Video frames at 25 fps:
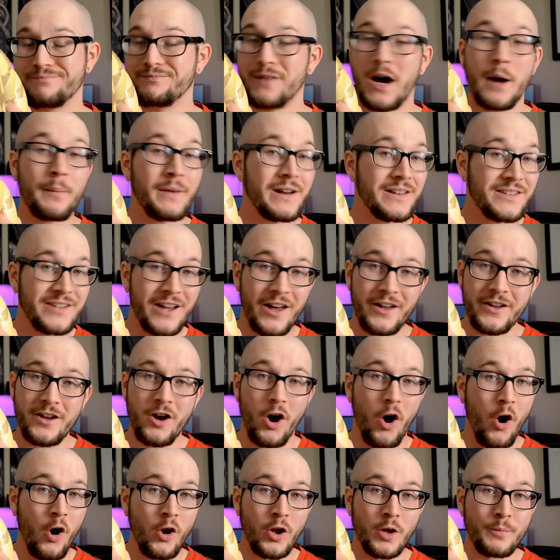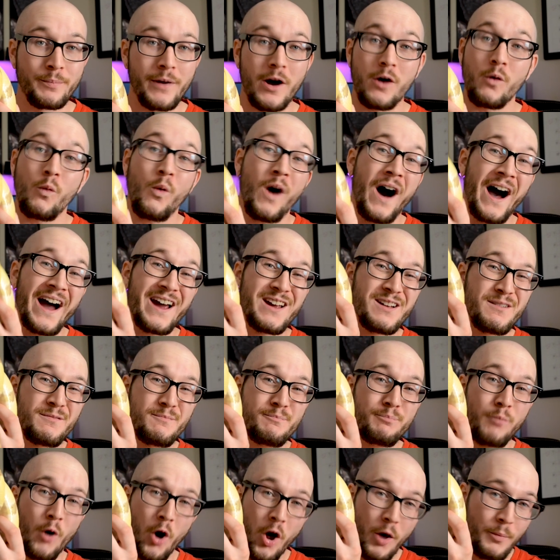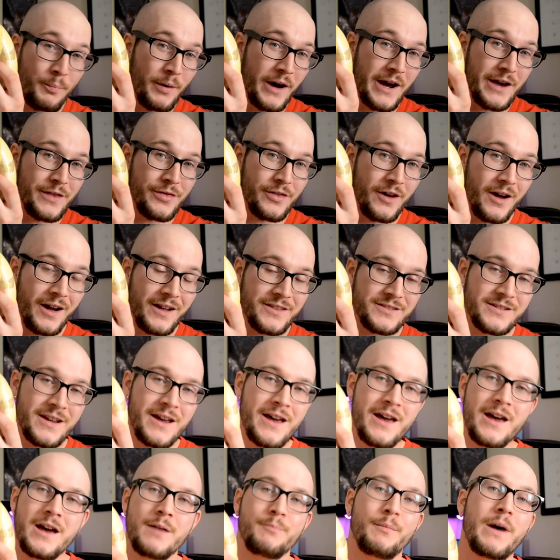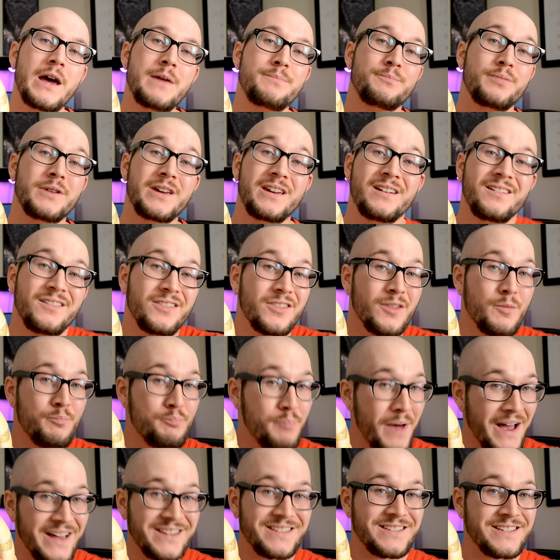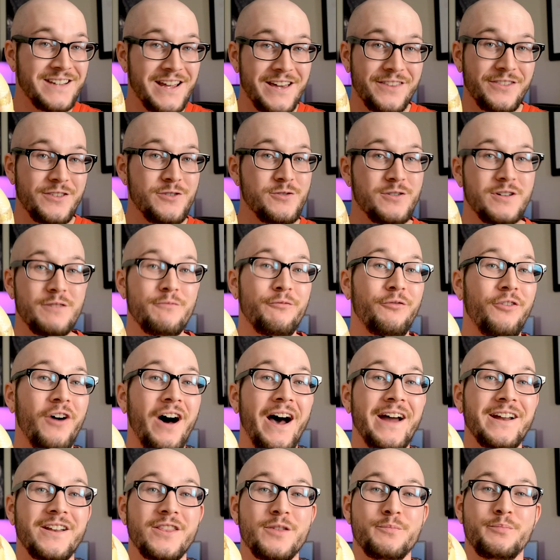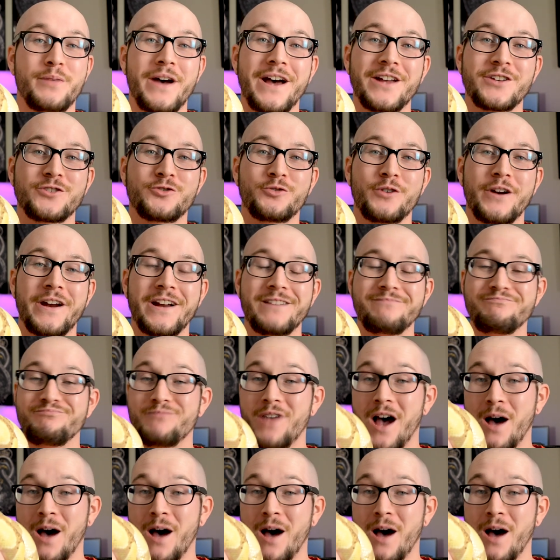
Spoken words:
I'm going to tell you all about why ball pythons might be the best snake that you can find in the pet trade.